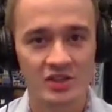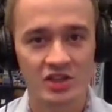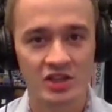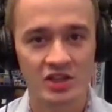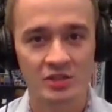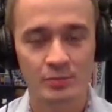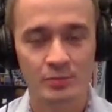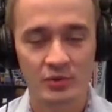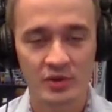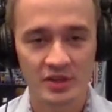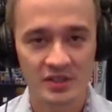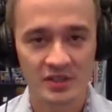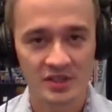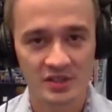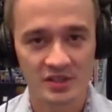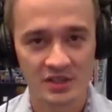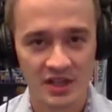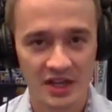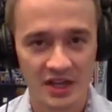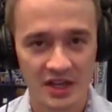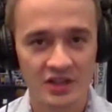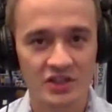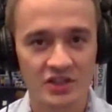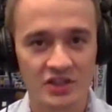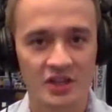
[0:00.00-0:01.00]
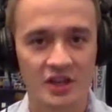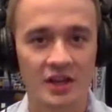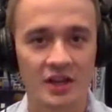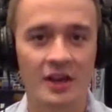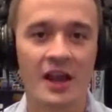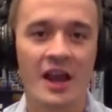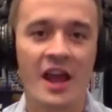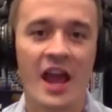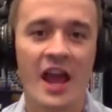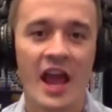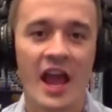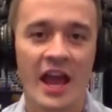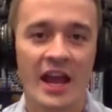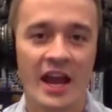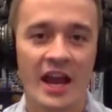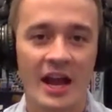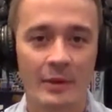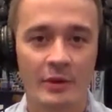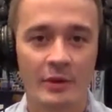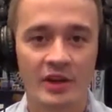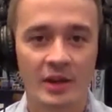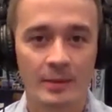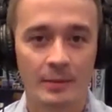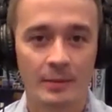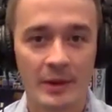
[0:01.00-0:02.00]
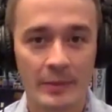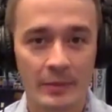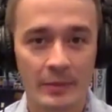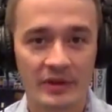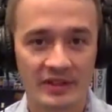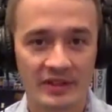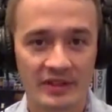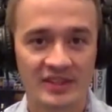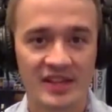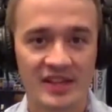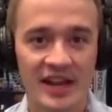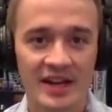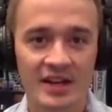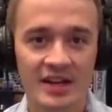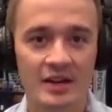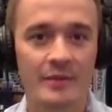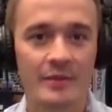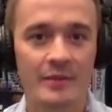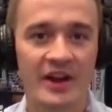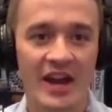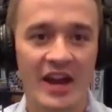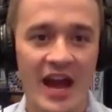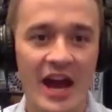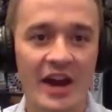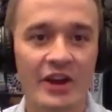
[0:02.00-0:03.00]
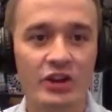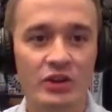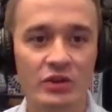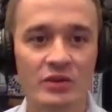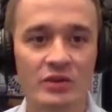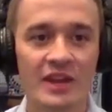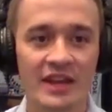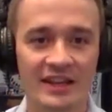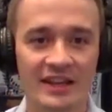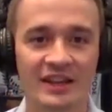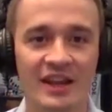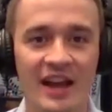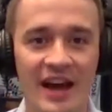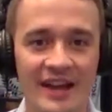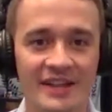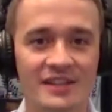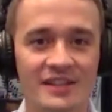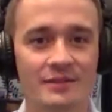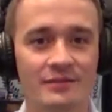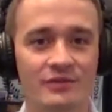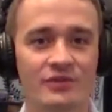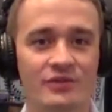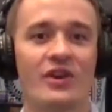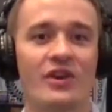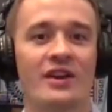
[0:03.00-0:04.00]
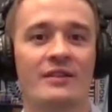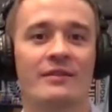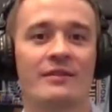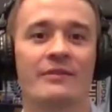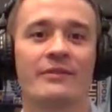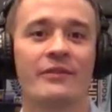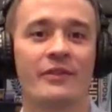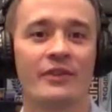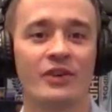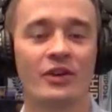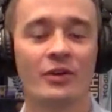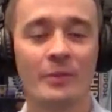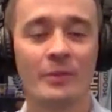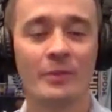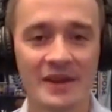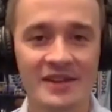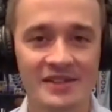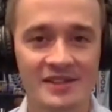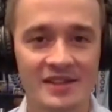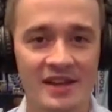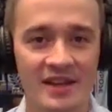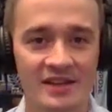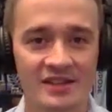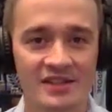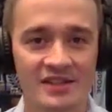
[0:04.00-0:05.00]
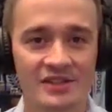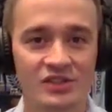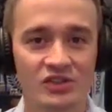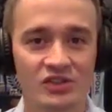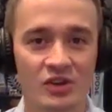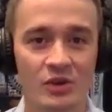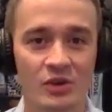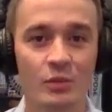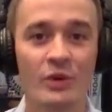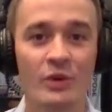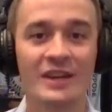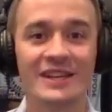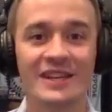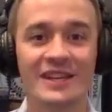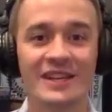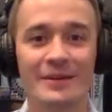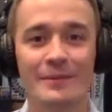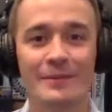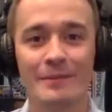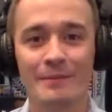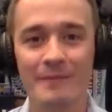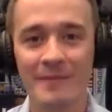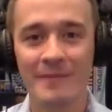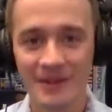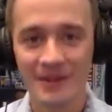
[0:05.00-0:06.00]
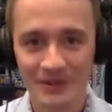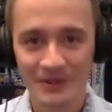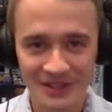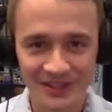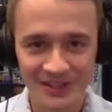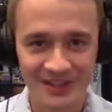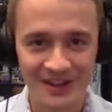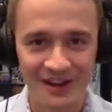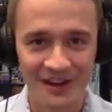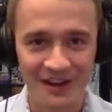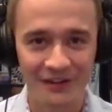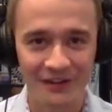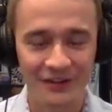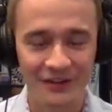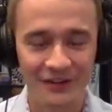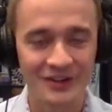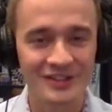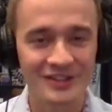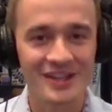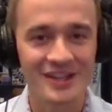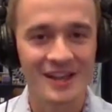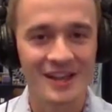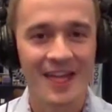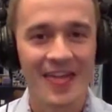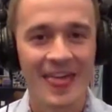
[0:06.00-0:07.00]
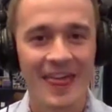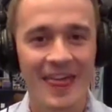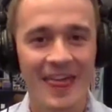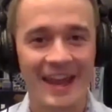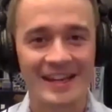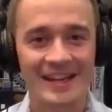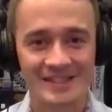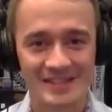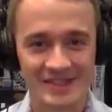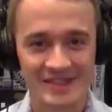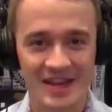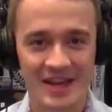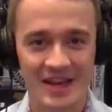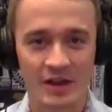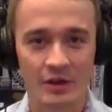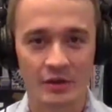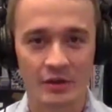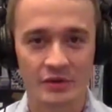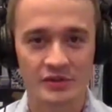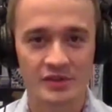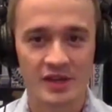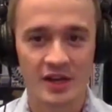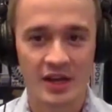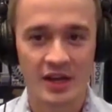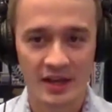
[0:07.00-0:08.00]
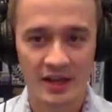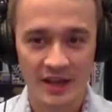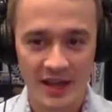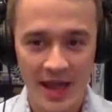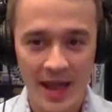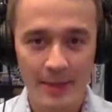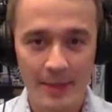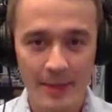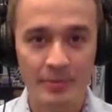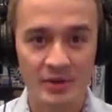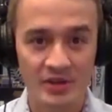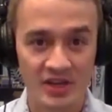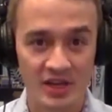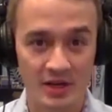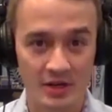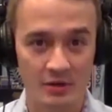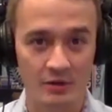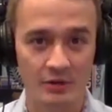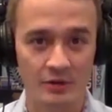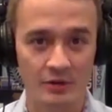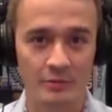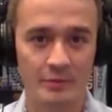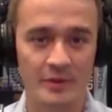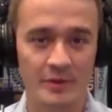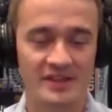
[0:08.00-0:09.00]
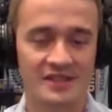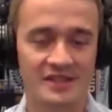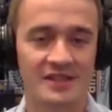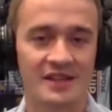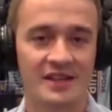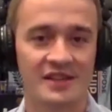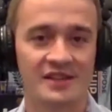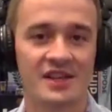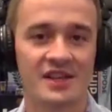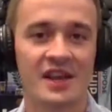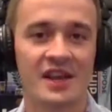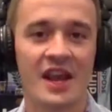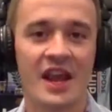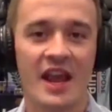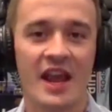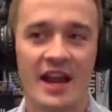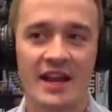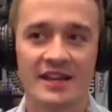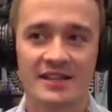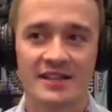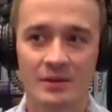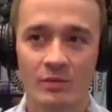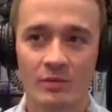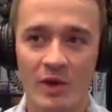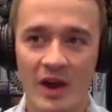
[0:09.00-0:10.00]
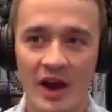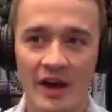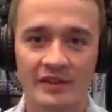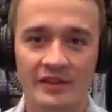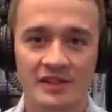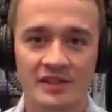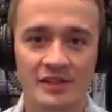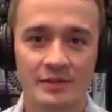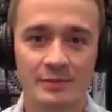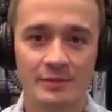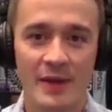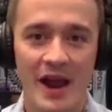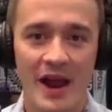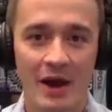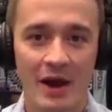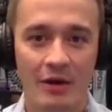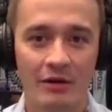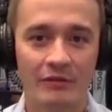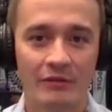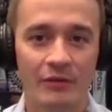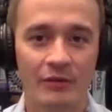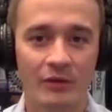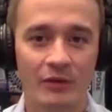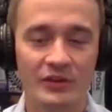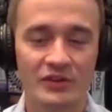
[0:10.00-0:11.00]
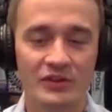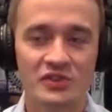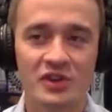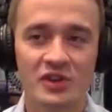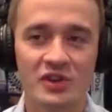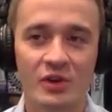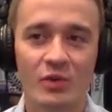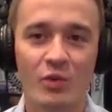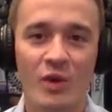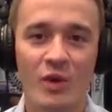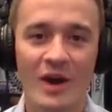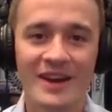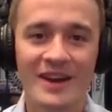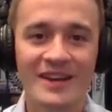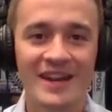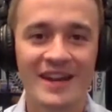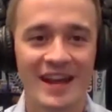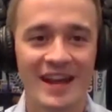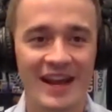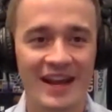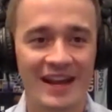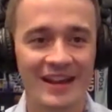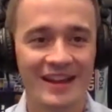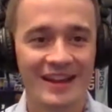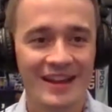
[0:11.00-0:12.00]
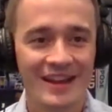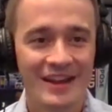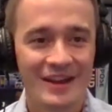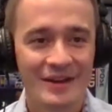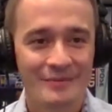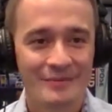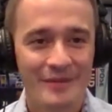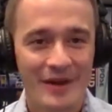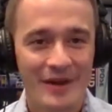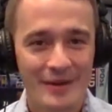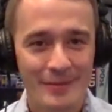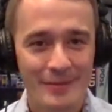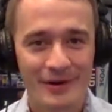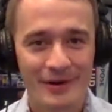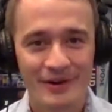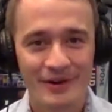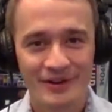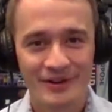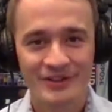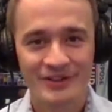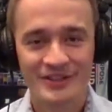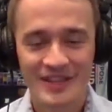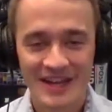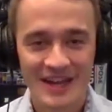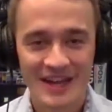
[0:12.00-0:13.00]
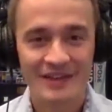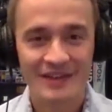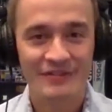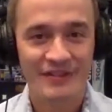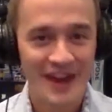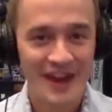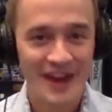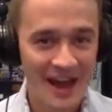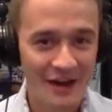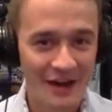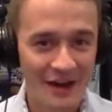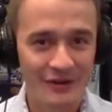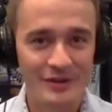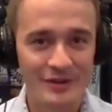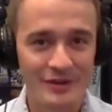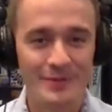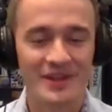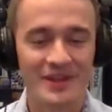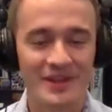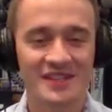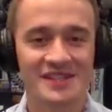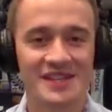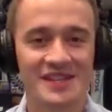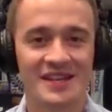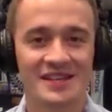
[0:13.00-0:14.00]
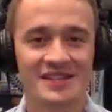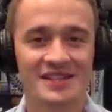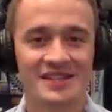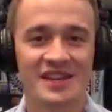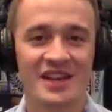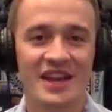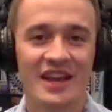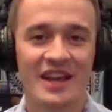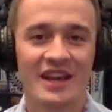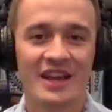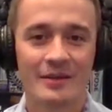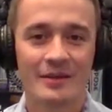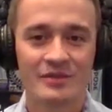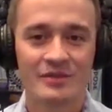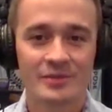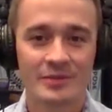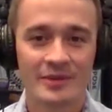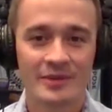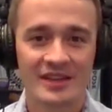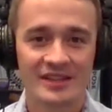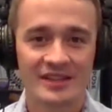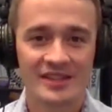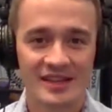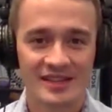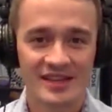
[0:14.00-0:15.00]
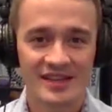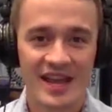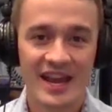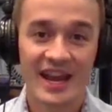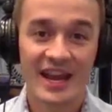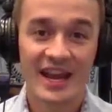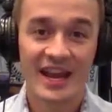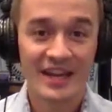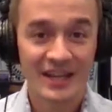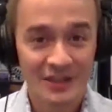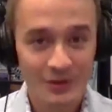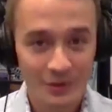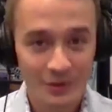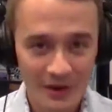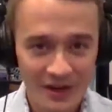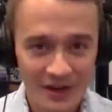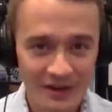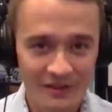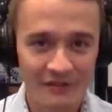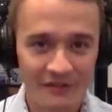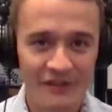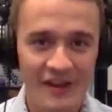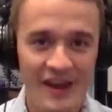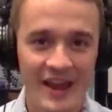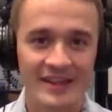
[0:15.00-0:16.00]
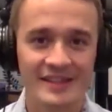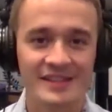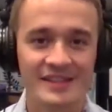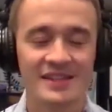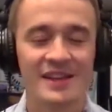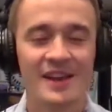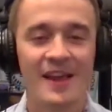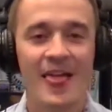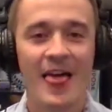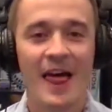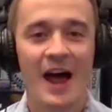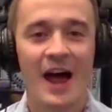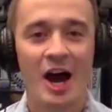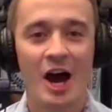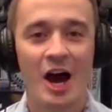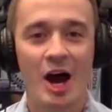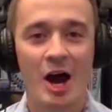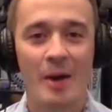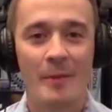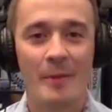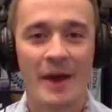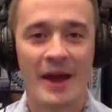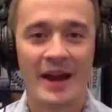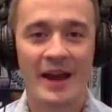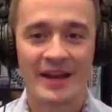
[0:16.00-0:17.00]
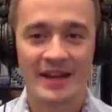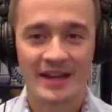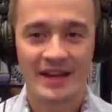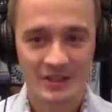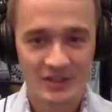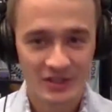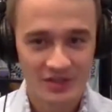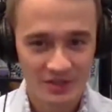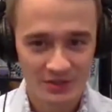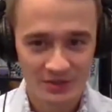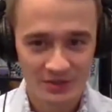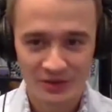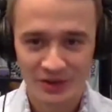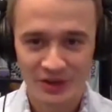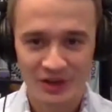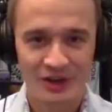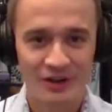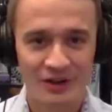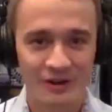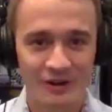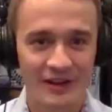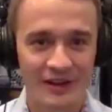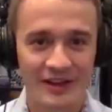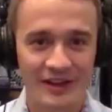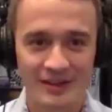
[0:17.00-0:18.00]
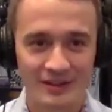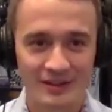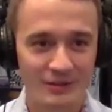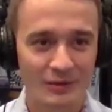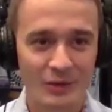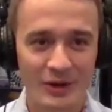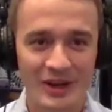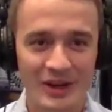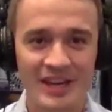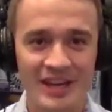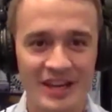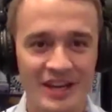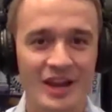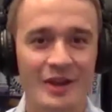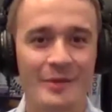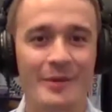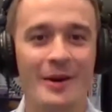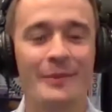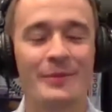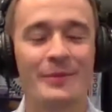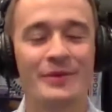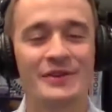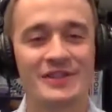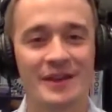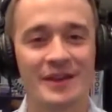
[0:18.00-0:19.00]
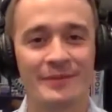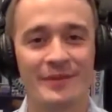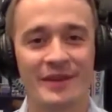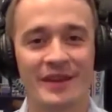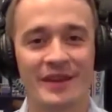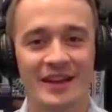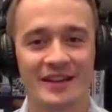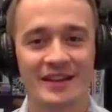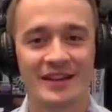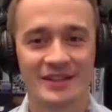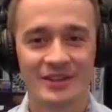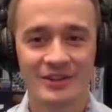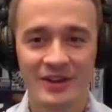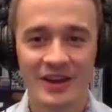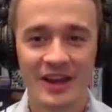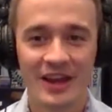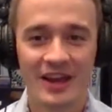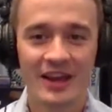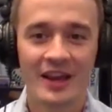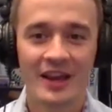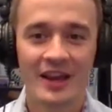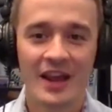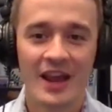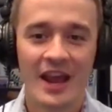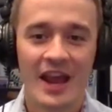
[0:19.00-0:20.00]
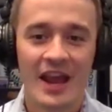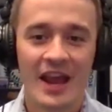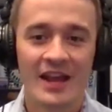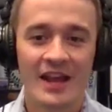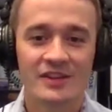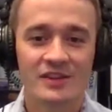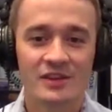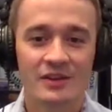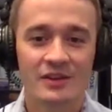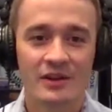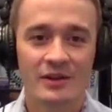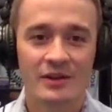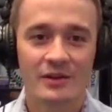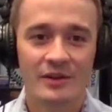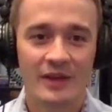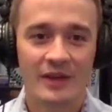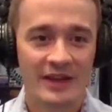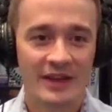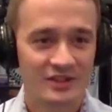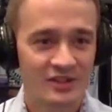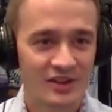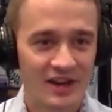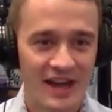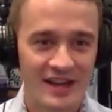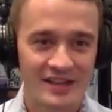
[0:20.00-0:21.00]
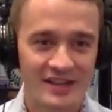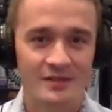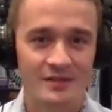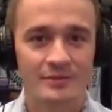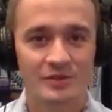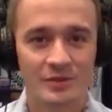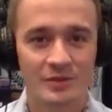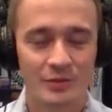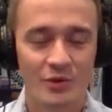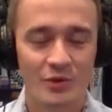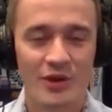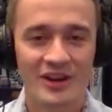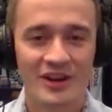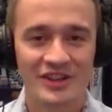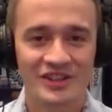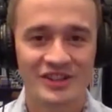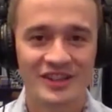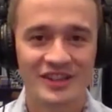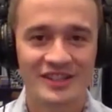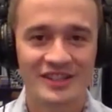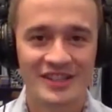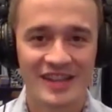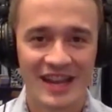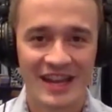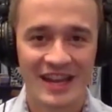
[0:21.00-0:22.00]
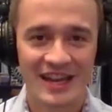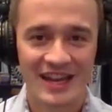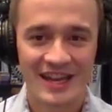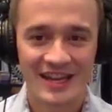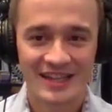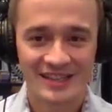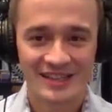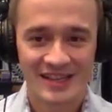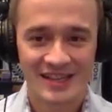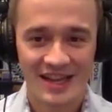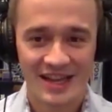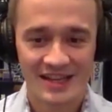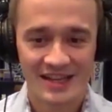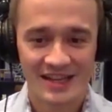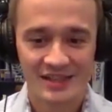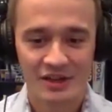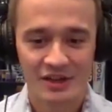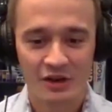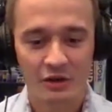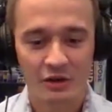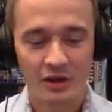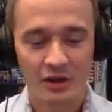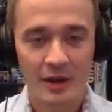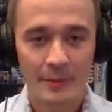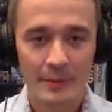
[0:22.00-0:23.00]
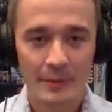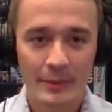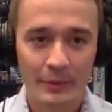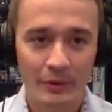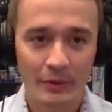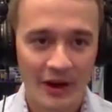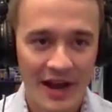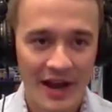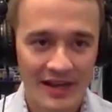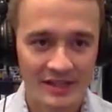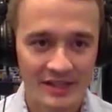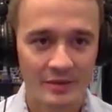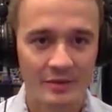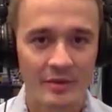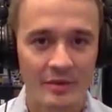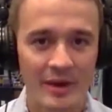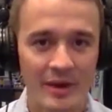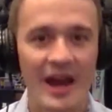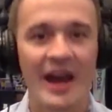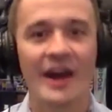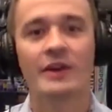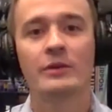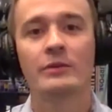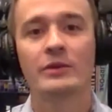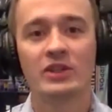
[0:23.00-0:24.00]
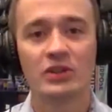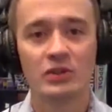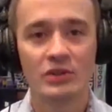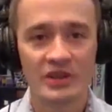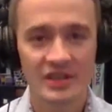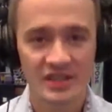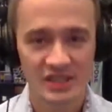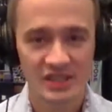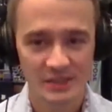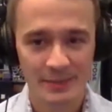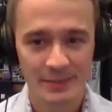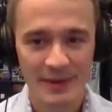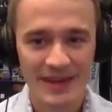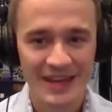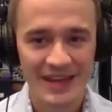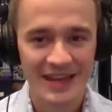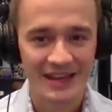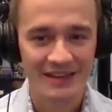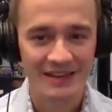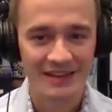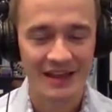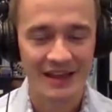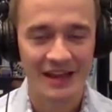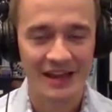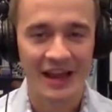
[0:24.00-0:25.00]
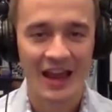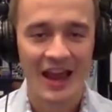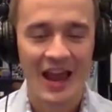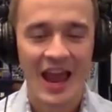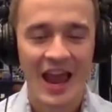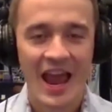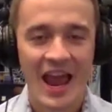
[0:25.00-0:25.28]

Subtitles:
this presentation, and I would get people excited about how do you get lines of credit for your business. And so we did $1 million in sales in that particular business. And I said, wow, this is powerful. And so one day, my partner Dave, now in the business, comes to me and says, hey, I need to reinvent. I need to, we need to come up with something. And I said, okay. And so I started asking him some questions, and he says, a lot of people are asking me about how do we do the speaking thing.